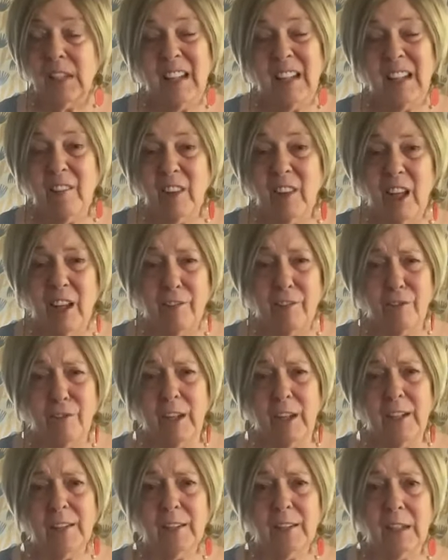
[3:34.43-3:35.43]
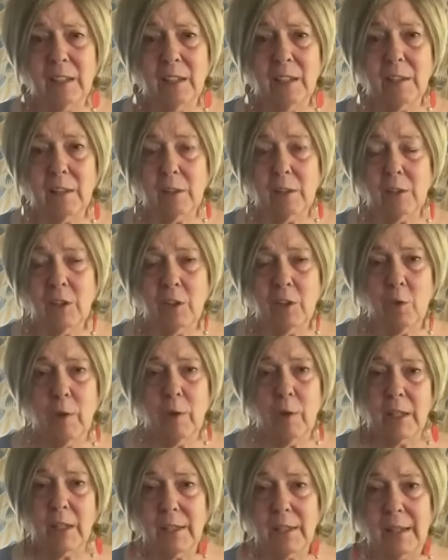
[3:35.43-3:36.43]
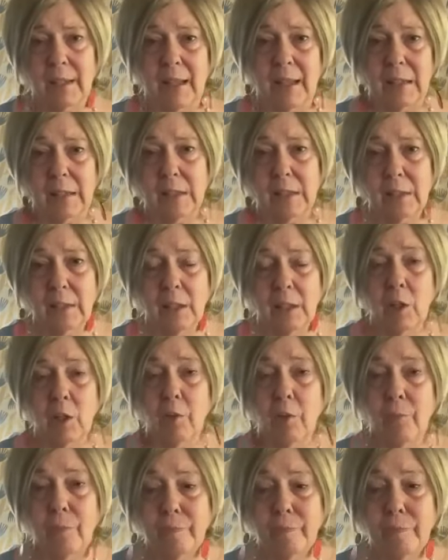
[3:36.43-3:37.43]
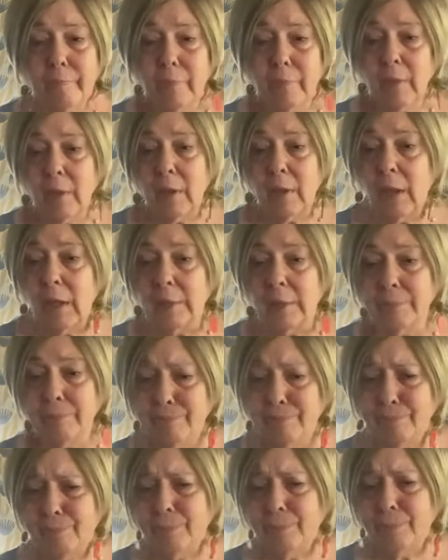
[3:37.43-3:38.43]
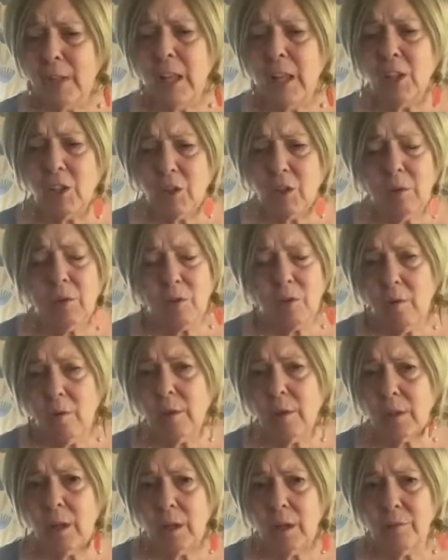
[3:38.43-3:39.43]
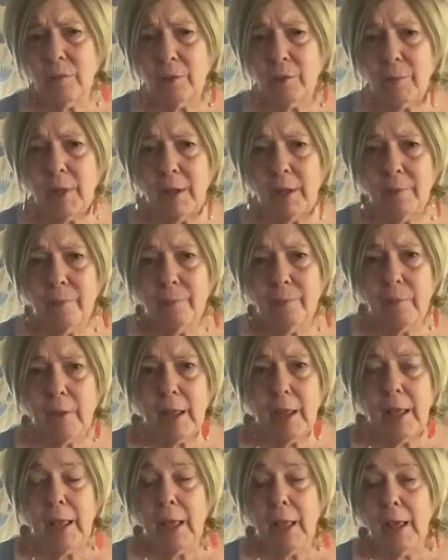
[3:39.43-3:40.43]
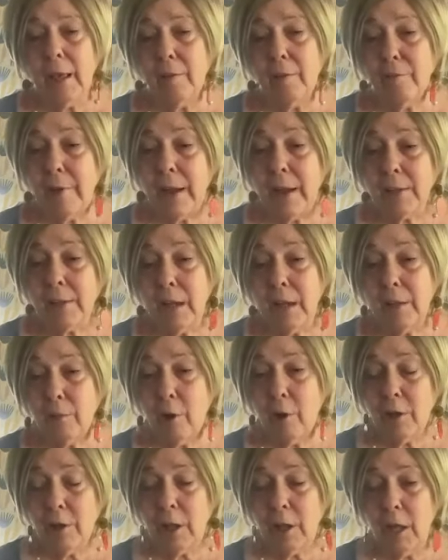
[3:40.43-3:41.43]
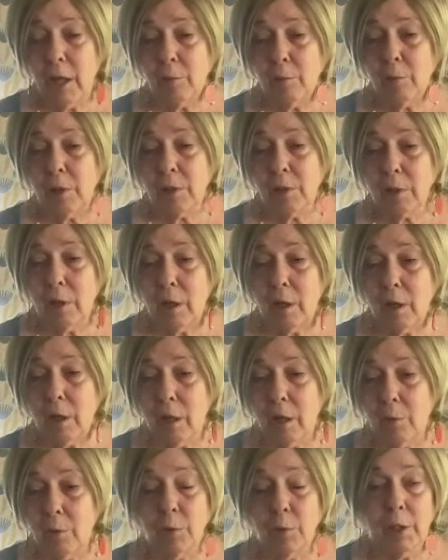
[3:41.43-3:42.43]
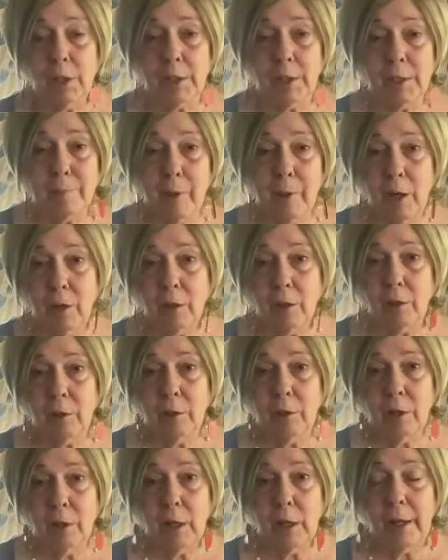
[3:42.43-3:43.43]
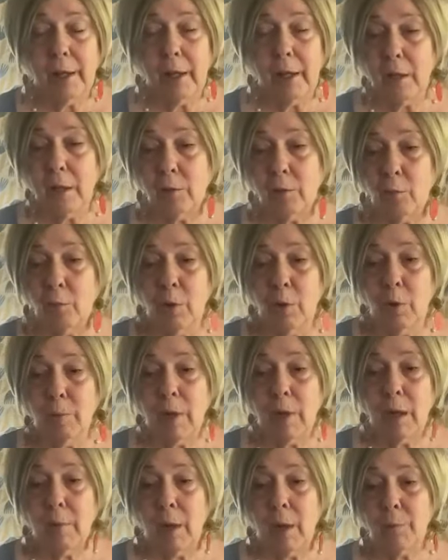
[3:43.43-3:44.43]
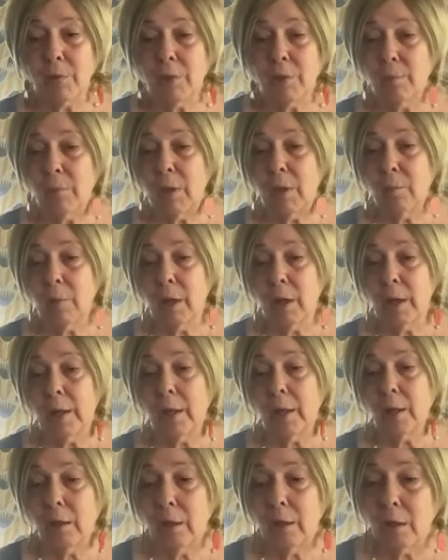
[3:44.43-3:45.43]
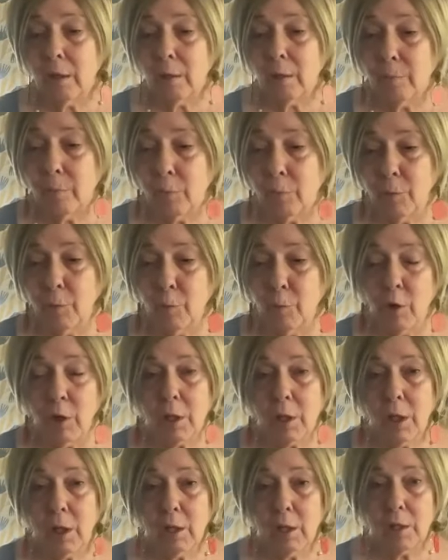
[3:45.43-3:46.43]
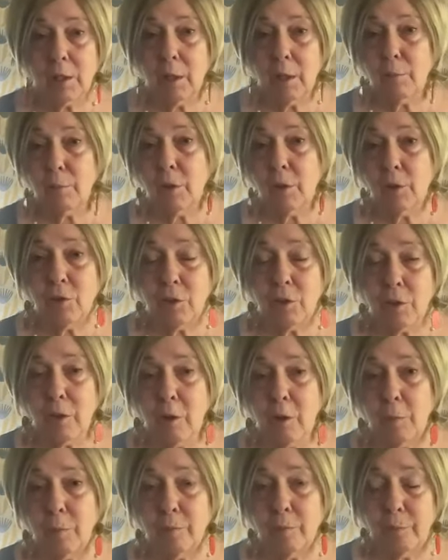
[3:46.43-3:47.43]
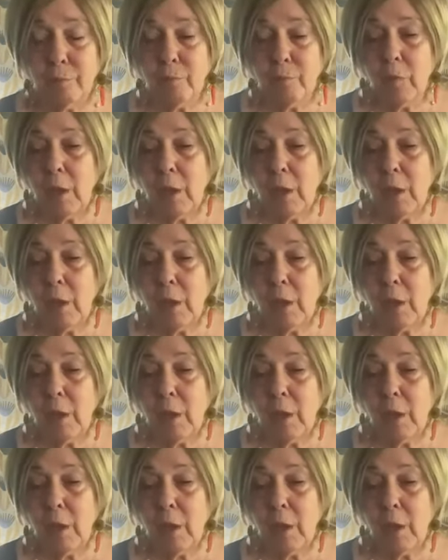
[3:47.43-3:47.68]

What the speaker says: didn't have a lot of friends. I couldn't quite connect, so it was always hard for me. In fact, I thought I was really smart. And when my mom sent me my report card some years ago,